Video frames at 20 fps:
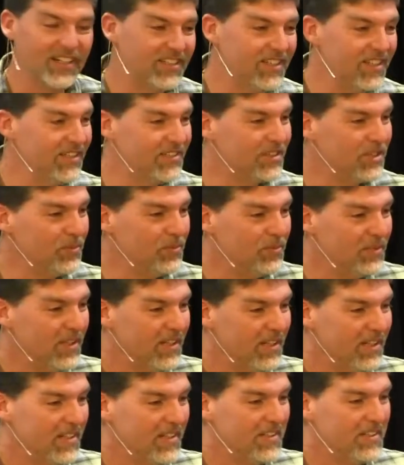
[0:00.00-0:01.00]
Can I tell you something?
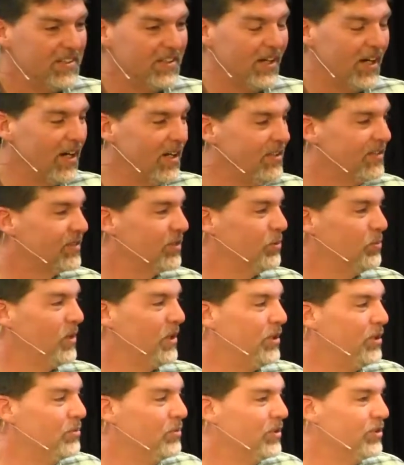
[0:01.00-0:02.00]
Your hate's going to
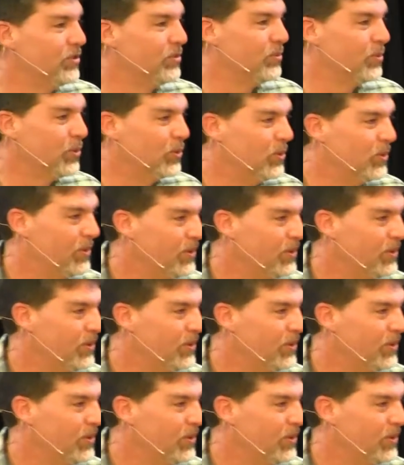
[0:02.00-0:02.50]
make you miserable.